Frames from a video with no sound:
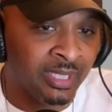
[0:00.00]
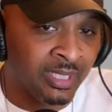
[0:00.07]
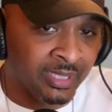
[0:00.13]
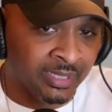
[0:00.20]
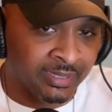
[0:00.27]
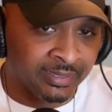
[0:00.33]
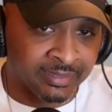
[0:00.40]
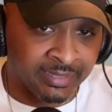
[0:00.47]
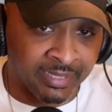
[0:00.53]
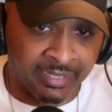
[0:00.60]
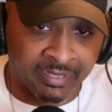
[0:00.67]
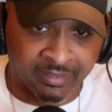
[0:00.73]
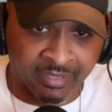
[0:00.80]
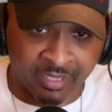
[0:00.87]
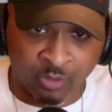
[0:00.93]
they
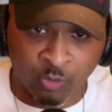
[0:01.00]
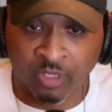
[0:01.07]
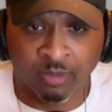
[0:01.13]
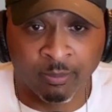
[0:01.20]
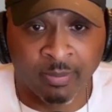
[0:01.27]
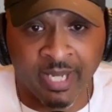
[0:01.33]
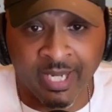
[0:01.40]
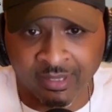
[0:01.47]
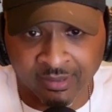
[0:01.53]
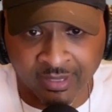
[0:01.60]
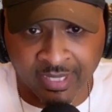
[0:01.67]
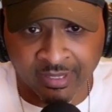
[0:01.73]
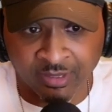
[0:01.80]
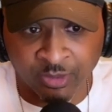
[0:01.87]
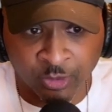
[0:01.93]
quarterback is like a
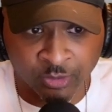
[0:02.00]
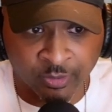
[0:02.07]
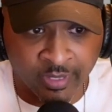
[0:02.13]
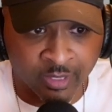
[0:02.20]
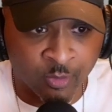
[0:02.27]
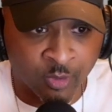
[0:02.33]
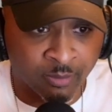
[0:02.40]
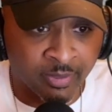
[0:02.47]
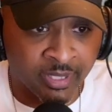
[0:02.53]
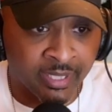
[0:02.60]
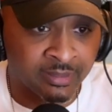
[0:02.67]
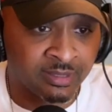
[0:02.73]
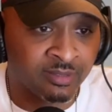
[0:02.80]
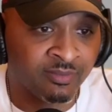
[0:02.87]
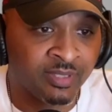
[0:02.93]
dual threat
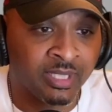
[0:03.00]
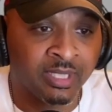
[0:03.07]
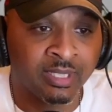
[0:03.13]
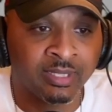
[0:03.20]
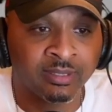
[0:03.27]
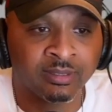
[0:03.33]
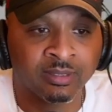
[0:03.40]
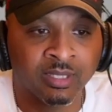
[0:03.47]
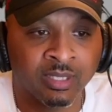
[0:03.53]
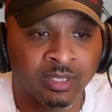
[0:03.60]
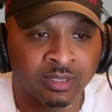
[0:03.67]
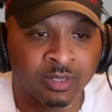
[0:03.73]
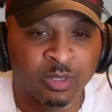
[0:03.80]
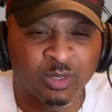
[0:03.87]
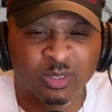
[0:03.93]
quarterback,
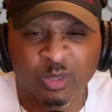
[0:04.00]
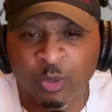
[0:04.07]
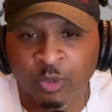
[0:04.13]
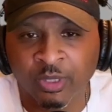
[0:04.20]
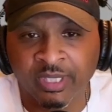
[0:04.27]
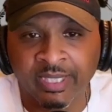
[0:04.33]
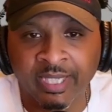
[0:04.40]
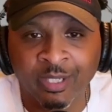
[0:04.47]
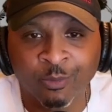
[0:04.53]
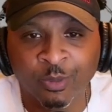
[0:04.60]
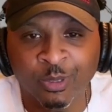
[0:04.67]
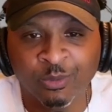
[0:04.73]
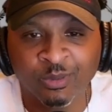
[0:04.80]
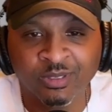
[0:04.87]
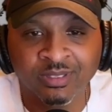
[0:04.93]
Siobhan
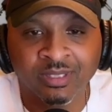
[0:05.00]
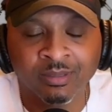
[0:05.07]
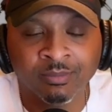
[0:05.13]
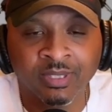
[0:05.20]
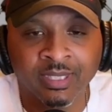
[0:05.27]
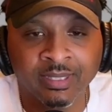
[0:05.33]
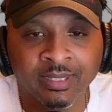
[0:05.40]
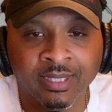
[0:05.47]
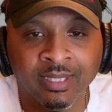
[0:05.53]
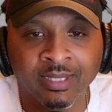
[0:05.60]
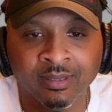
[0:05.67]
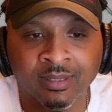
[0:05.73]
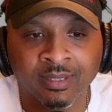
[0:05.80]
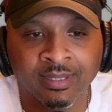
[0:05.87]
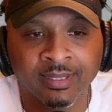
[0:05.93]
Cordero or something like
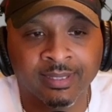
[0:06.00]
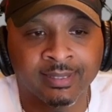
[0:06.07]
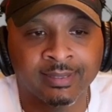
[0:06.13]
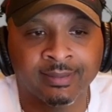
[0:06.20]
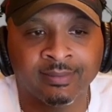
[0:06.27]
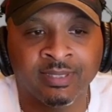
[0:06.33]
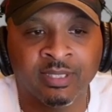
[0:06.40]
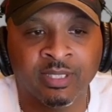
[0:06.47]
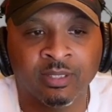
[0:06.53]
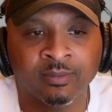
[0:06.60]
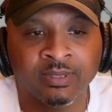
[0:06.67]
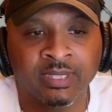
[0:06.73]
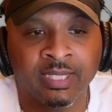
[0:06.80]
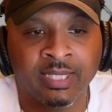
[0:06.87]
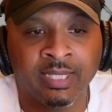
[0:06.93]
that. You know what
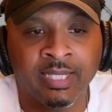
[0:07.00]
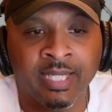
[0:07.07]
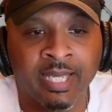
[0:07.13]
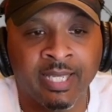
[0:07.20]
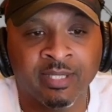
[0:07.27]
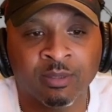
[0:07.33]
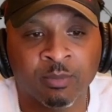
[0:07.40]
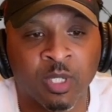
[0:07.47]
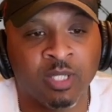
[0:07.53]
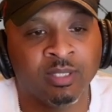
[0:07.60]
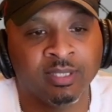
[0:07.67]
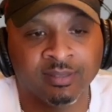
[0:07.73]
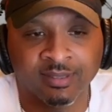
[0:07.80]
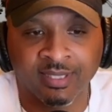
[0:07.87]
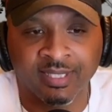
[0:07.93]
I'm saying? He had
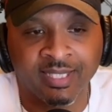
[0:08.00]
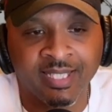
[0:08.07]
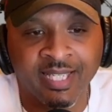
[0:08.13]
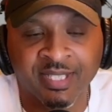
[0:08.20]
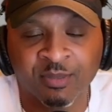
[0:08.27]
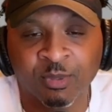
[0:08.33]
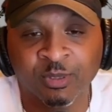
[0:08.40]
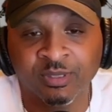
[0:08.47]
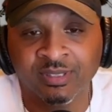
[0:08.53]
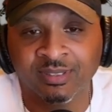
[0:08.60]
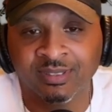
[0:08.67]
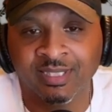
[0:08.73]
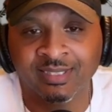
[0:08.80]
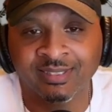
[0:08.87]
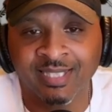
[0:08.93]
the most
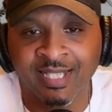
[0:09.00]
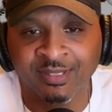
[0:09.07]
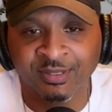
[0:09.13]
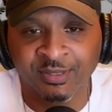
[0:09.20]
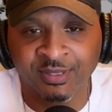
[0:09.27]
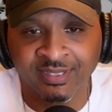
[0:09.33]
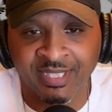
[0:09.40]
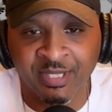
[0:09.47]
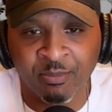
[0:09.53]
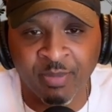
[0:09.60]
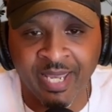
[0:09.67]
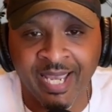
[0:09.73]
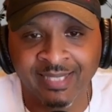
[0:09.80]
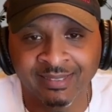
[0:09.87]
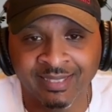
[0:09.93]
touchdowns on the team
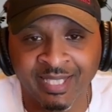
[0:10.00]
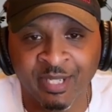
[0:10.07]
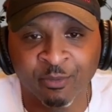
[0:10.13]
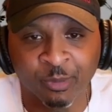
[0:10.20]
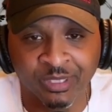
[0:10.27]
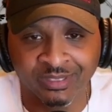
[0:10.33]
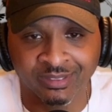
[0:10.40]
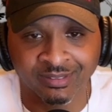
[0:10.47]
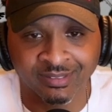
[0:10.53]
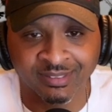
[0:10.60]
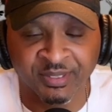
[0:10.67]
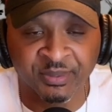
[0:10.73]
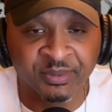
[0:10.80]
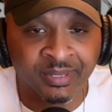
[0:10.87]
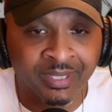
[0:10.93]
passing and rushing. So